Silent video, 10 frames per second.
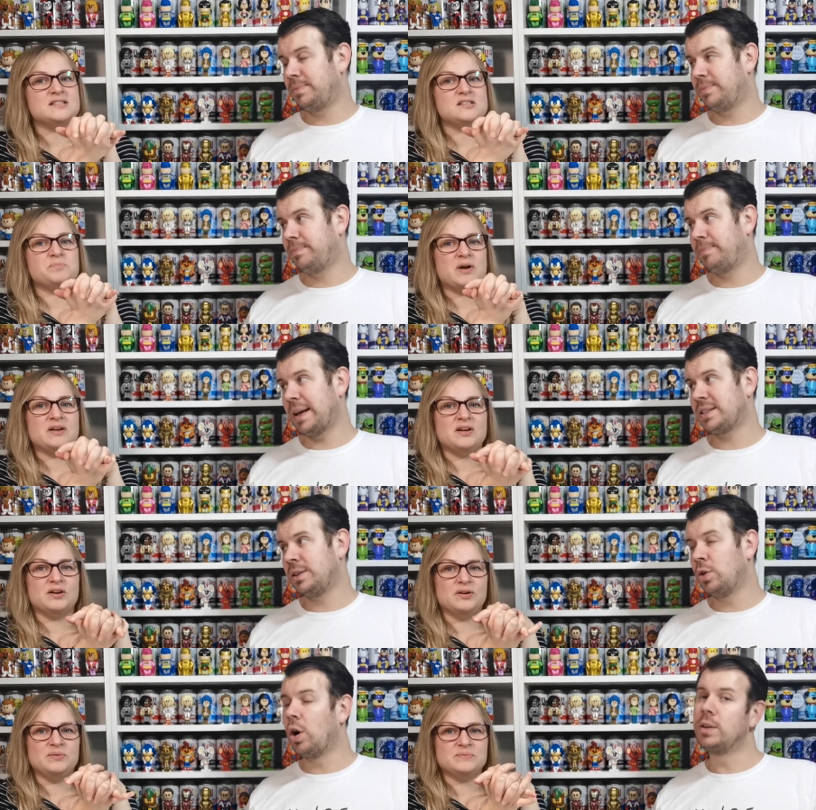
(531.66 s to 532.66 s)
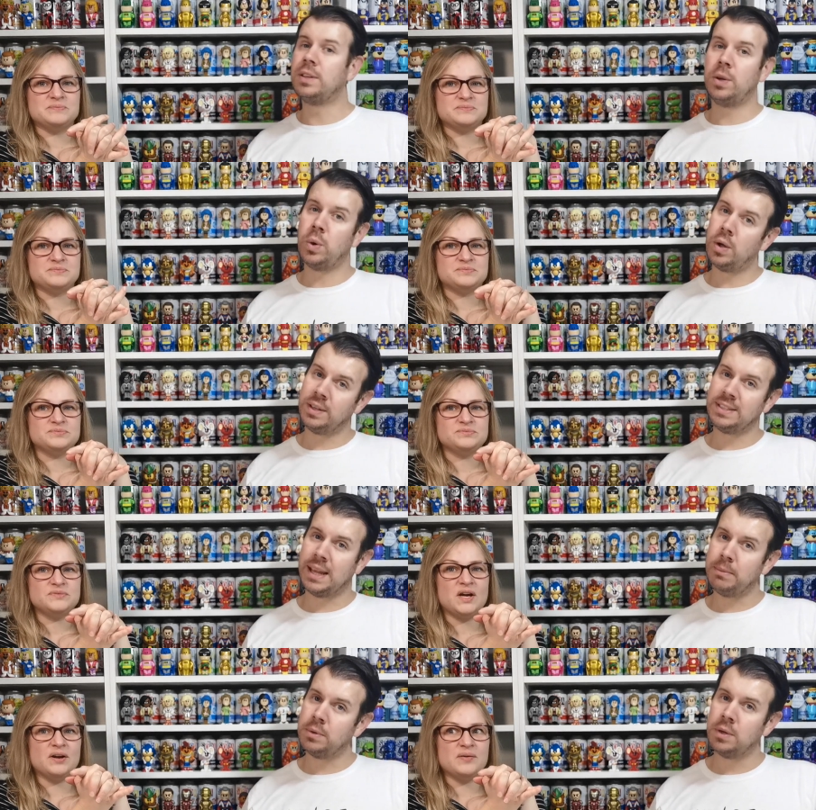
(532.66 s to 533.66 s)
Speaker 1: because it's brand best new. not to do it on this
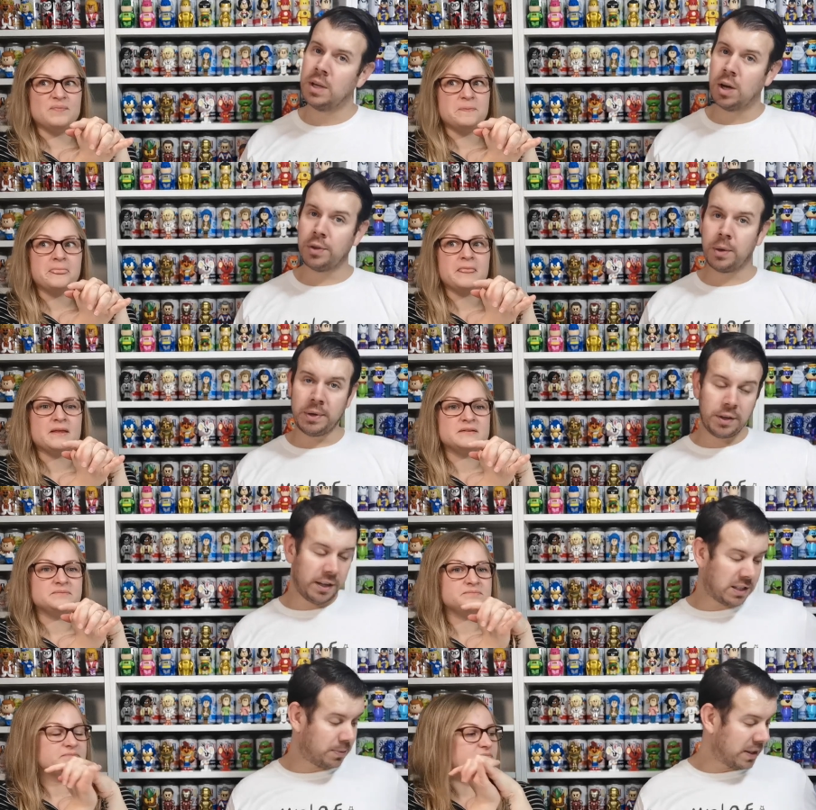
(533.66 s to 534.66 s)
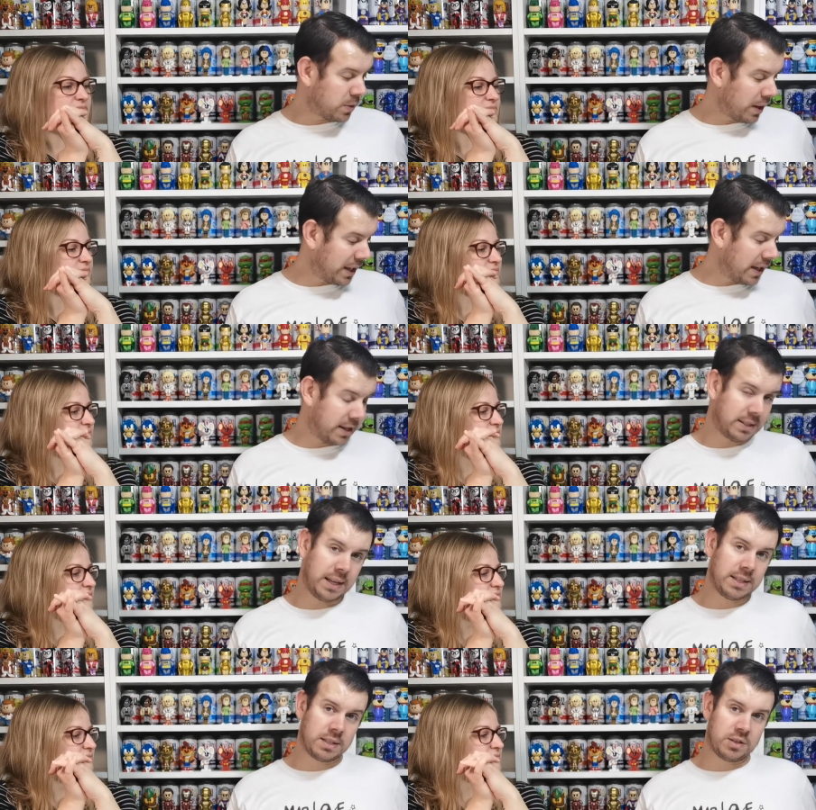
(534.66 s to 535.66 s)
table. No. Although we do need to speak to IKEA because it
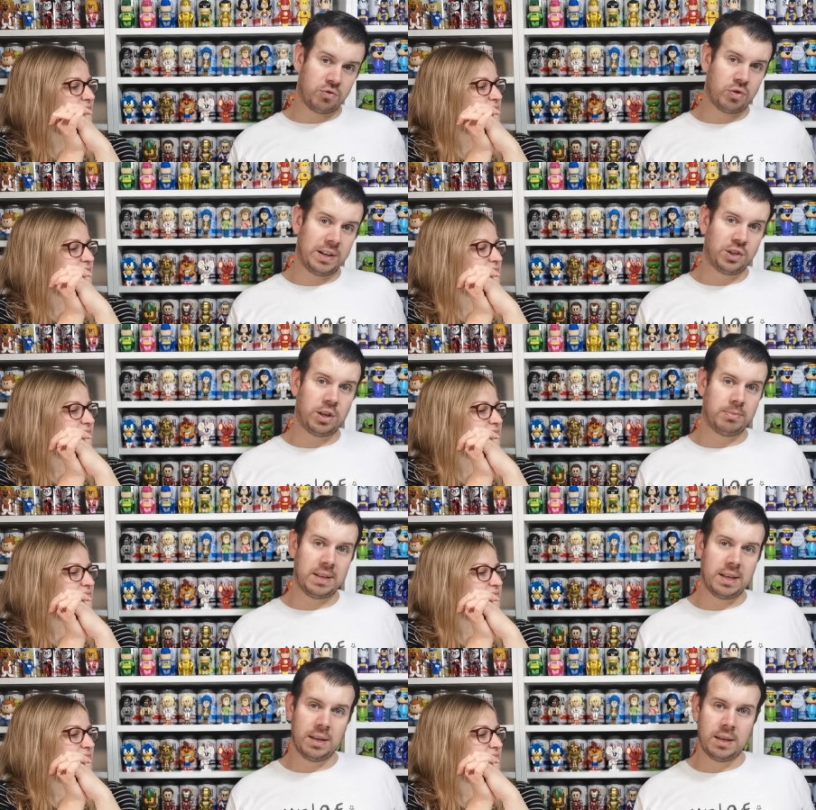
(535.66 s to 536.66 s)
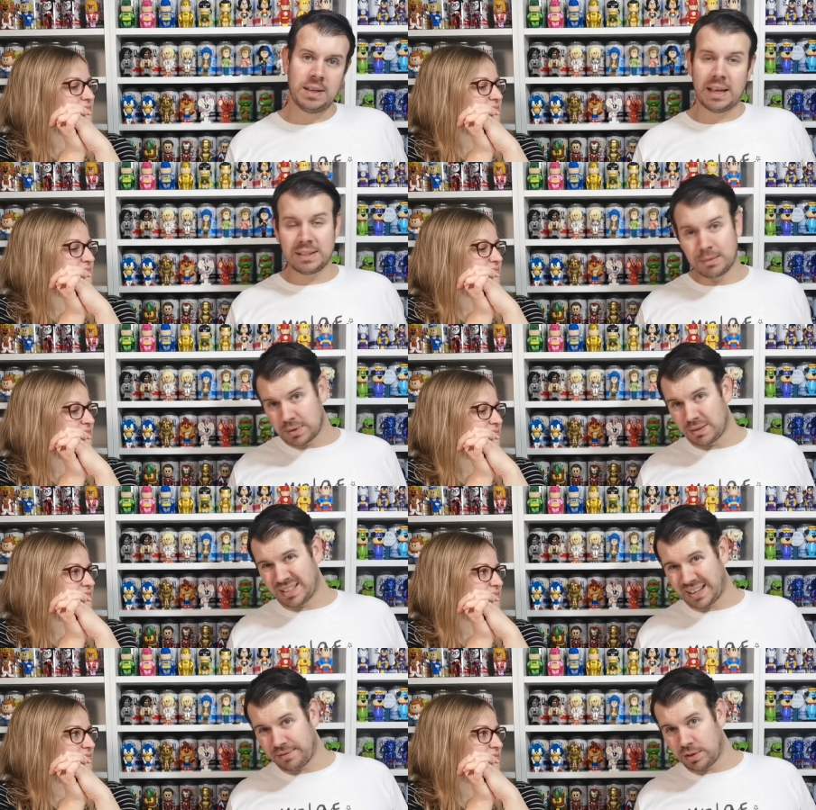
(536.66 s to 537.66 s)
is really chipped here, and sometimes they
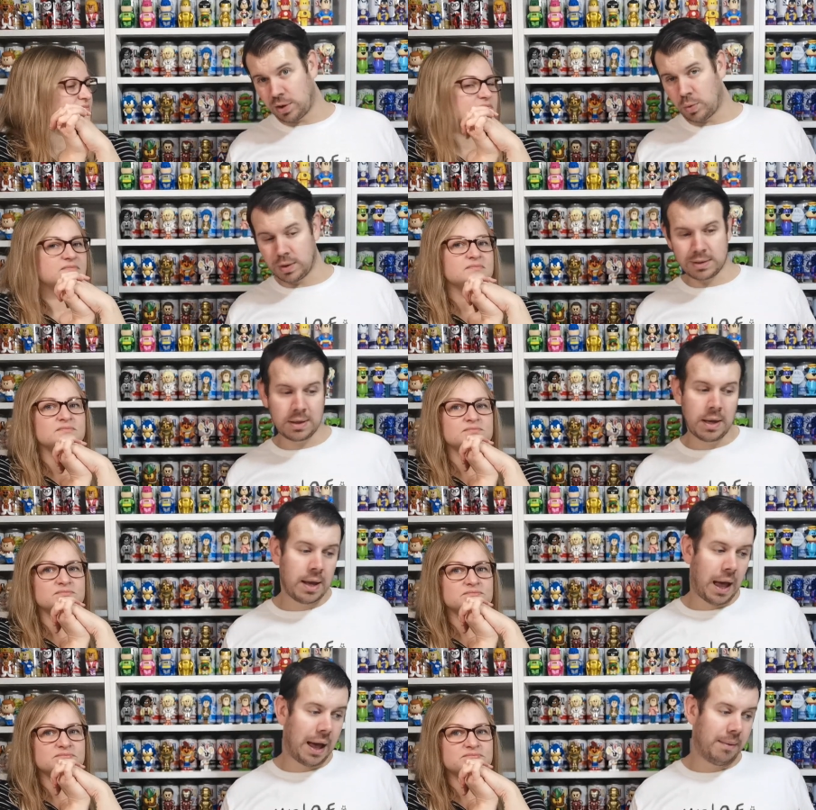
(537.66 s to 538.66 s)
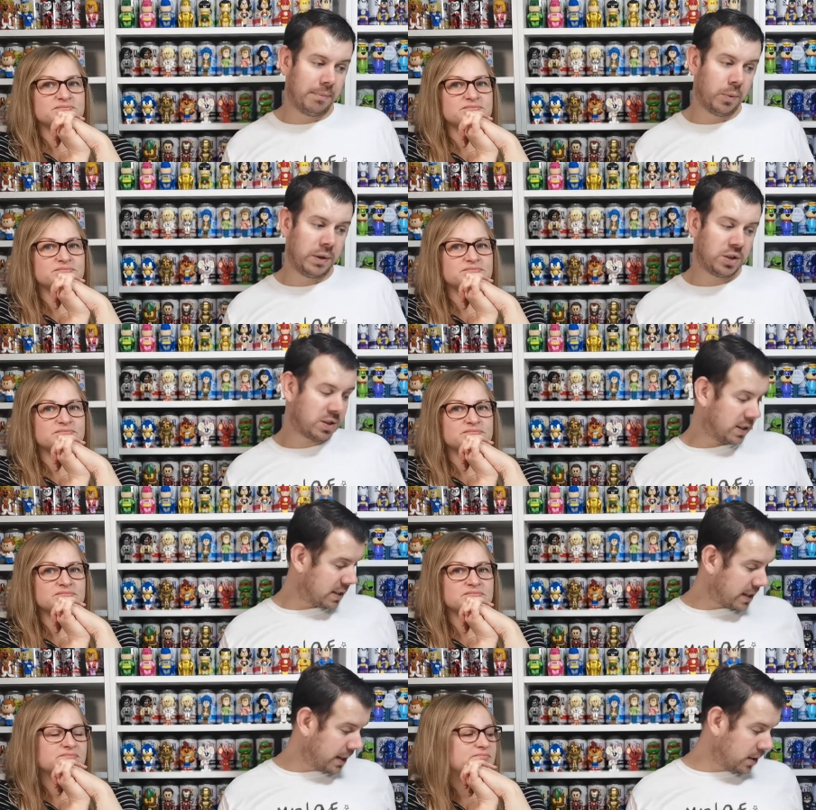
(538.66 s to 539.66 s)
give you new ones. Um, but we're just going to
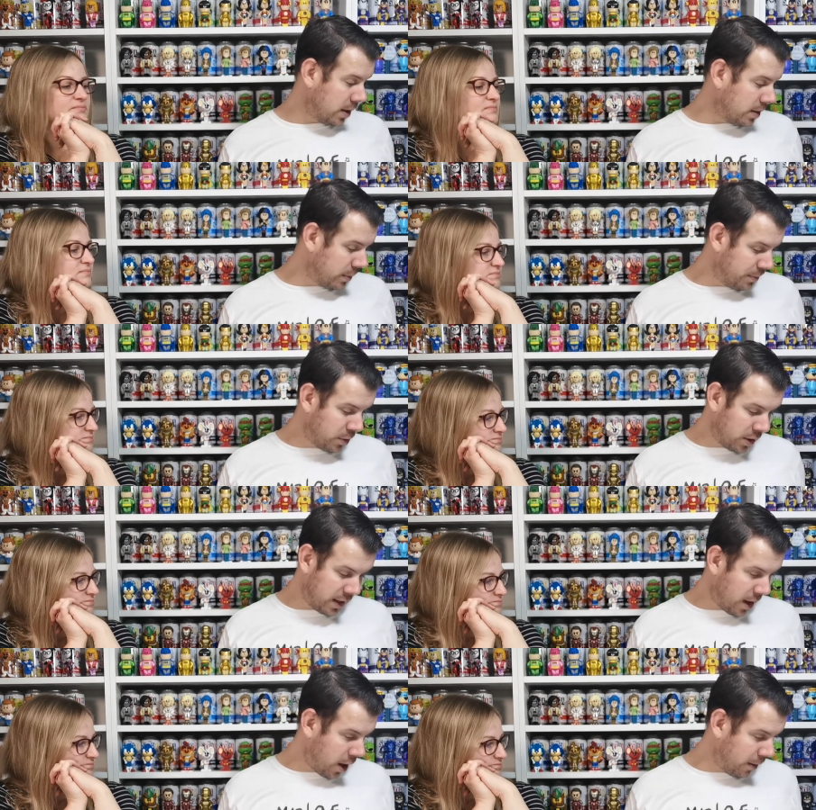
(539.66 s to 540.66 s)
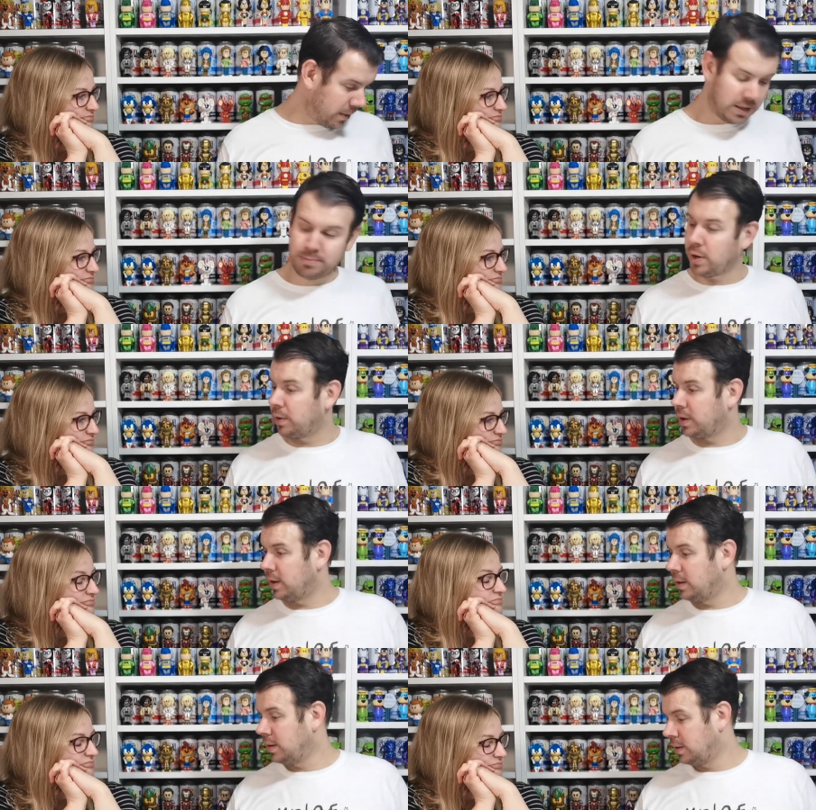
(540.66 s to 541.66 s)
say, look, we've got it at home and it's
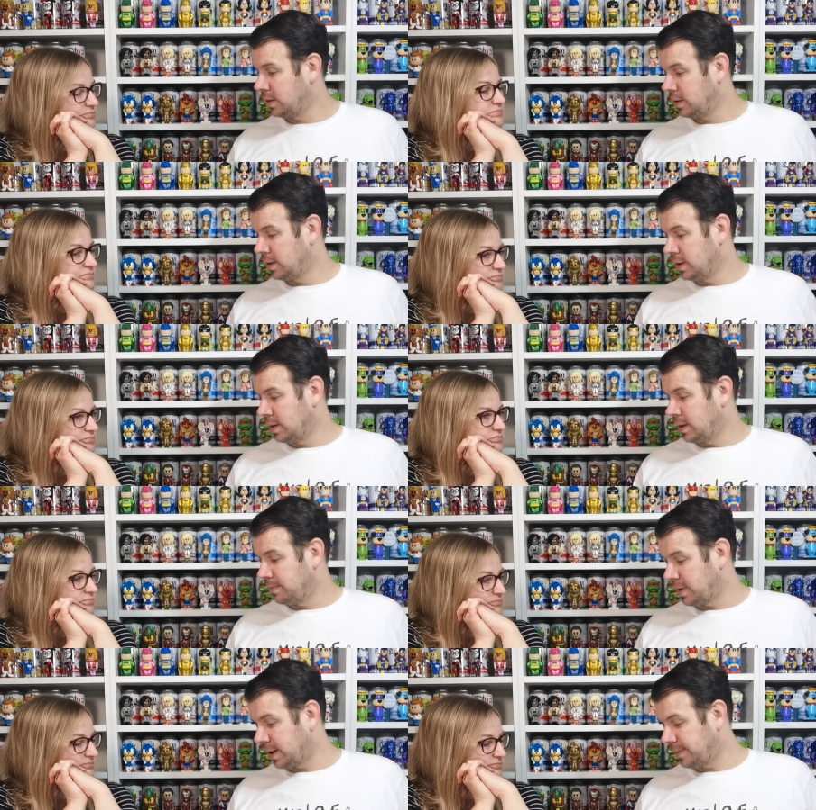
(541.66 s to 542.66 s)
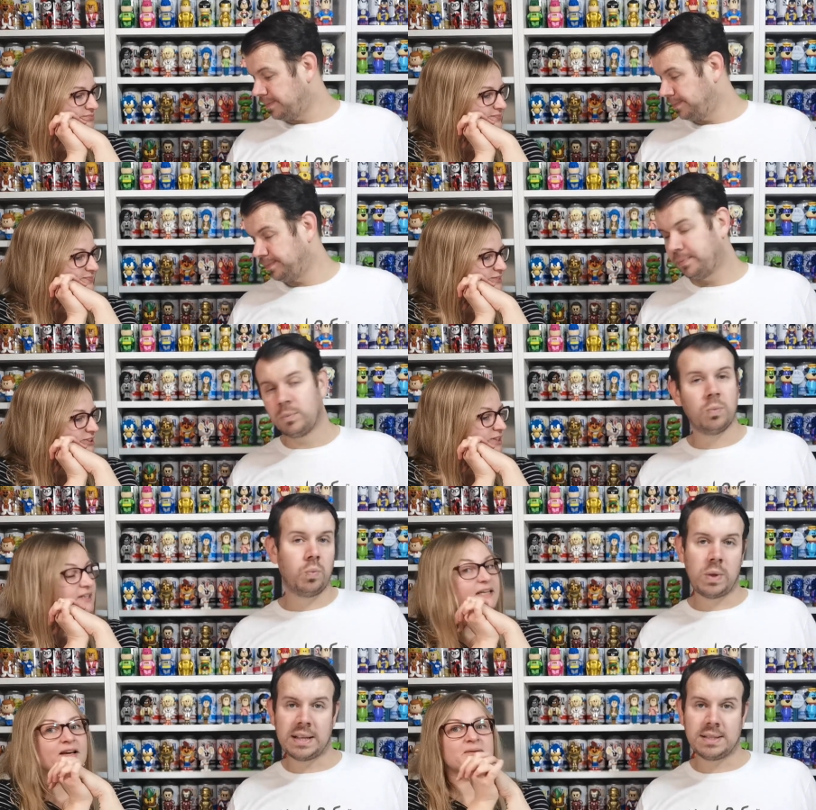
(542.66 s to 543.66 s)
broken, but
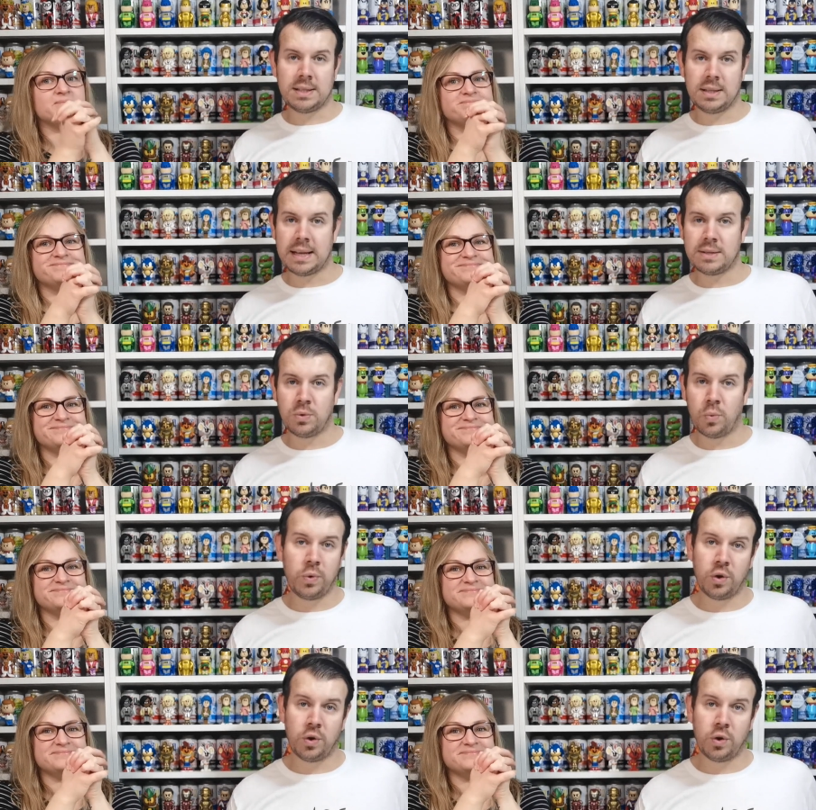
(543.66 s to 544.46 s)
that's yeah. that's not.